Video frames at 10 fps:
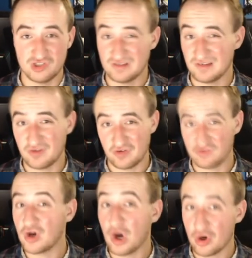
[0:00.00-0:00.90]
such as
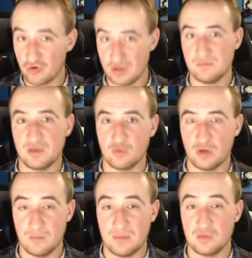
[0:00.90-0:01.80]
concrete being the
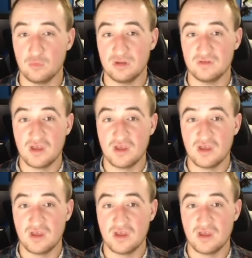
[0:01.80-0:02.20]
main ones,